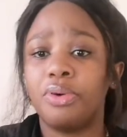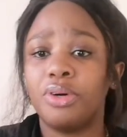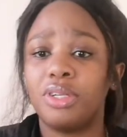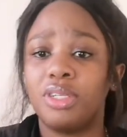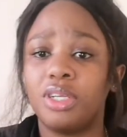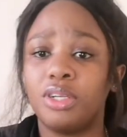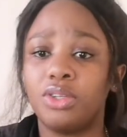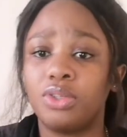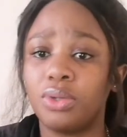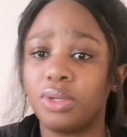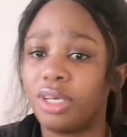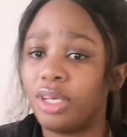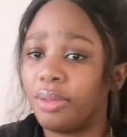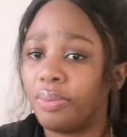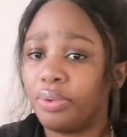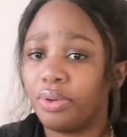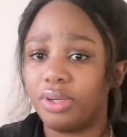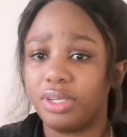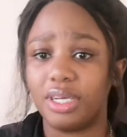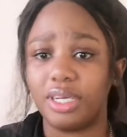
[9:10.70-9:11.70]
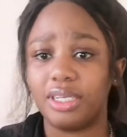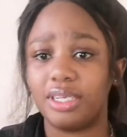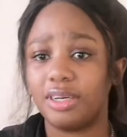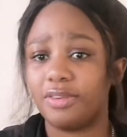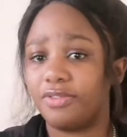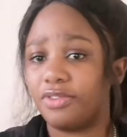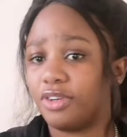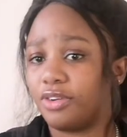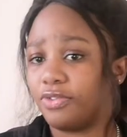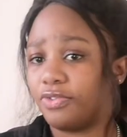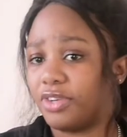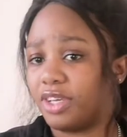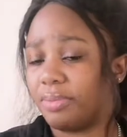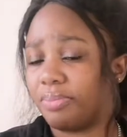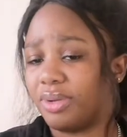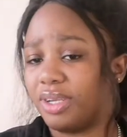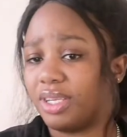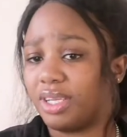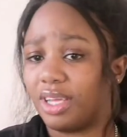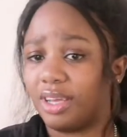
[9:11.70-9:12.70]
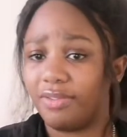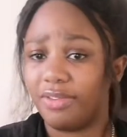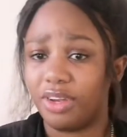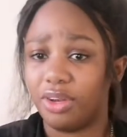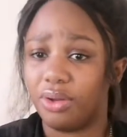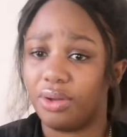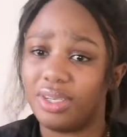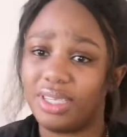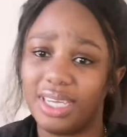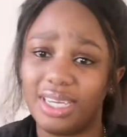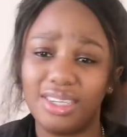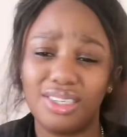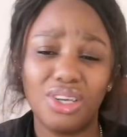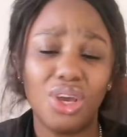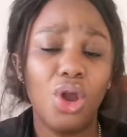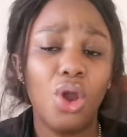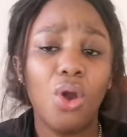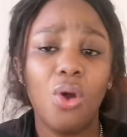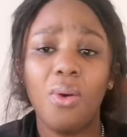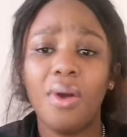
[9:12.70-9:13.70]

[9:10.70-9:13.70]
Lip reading: important to keep your date after you've been given your date.